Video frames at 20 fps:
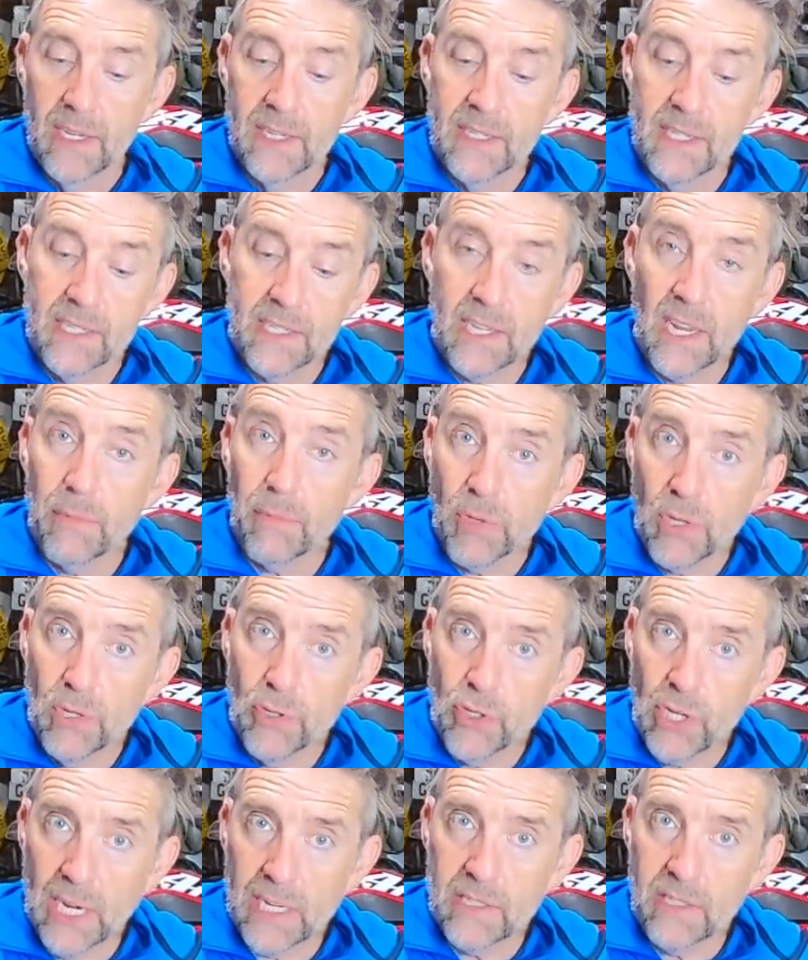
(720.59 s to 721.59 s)
To skip through
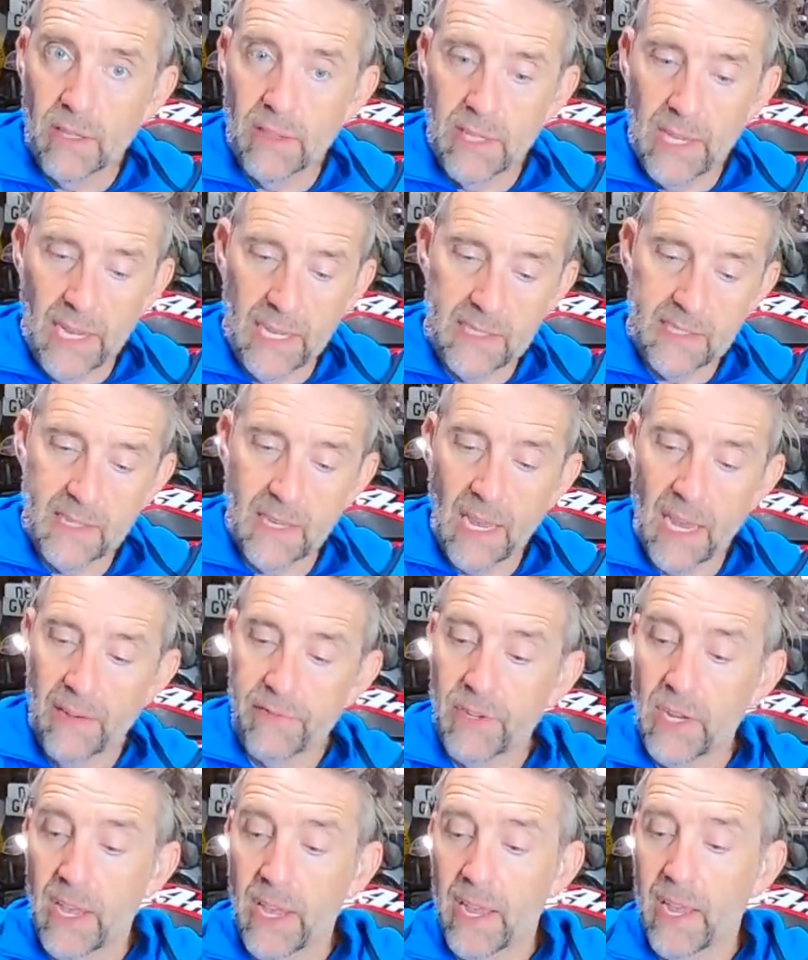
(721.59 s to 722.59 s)
tracks on this, you
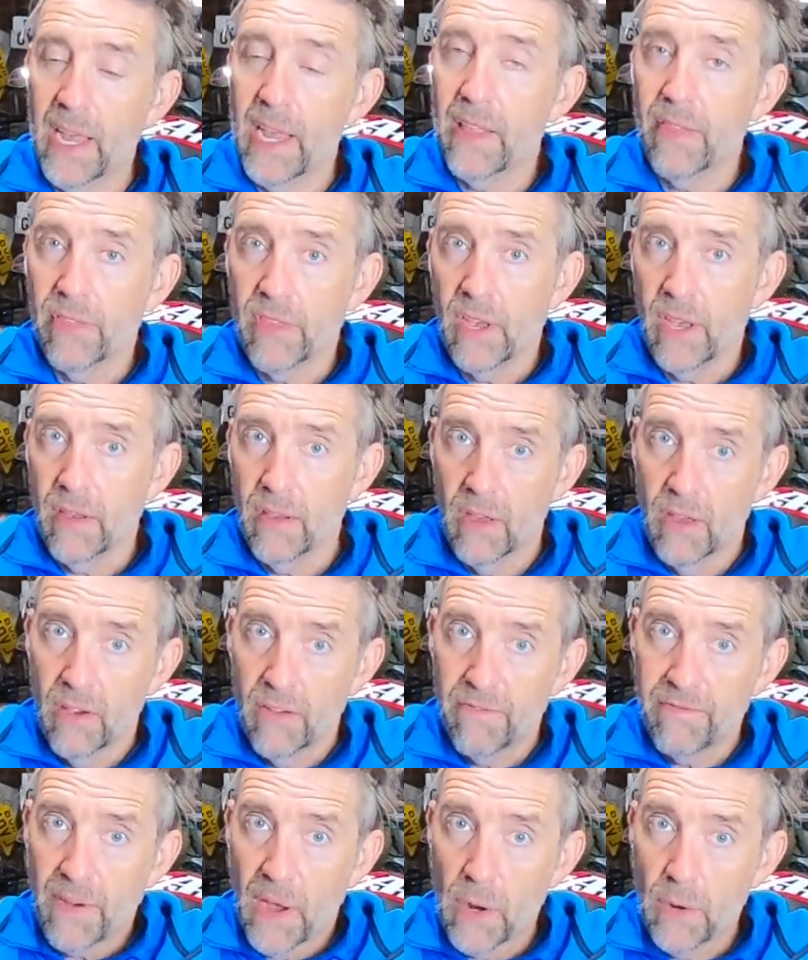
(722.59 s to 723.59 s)
have to hit the
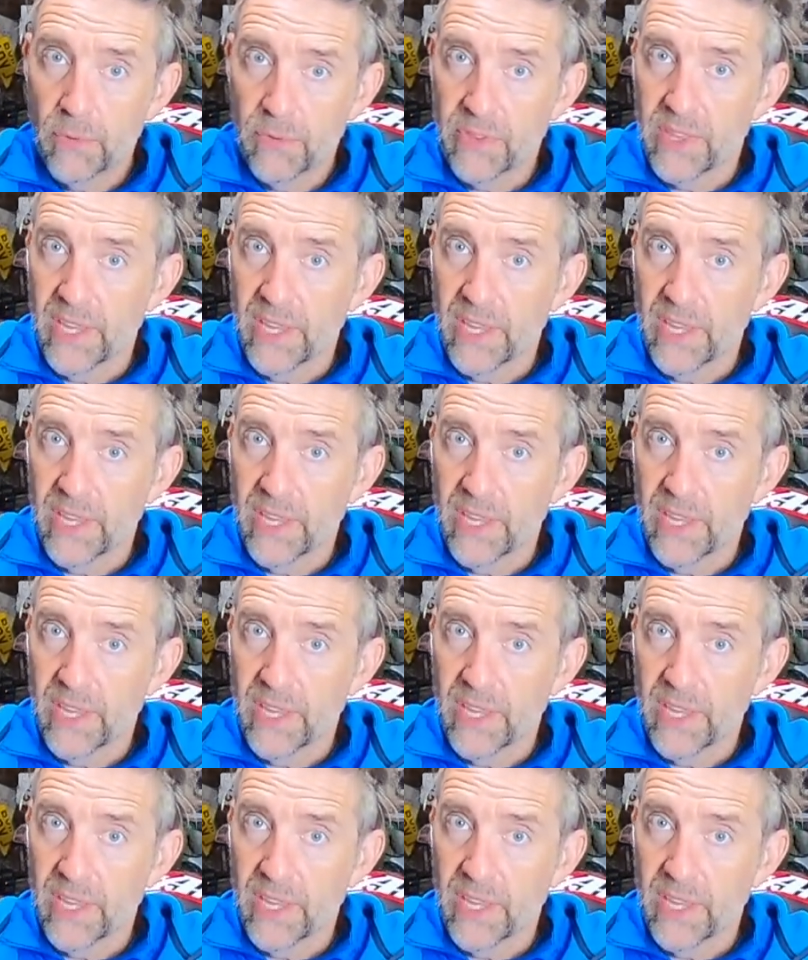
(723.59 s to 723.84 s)
phone